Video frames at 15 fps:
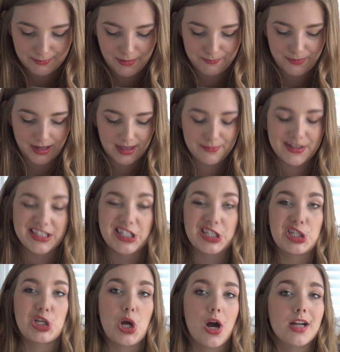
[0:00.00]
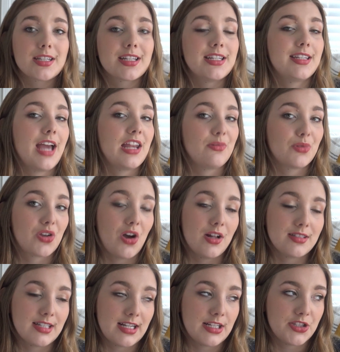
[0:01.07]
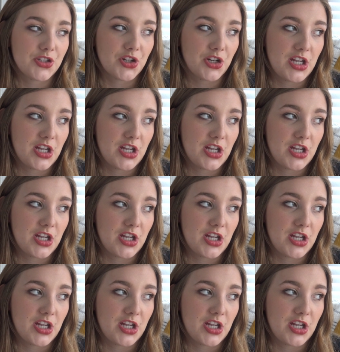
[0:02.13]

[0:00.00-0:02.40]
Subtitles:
But Balaam was not content with God's answer.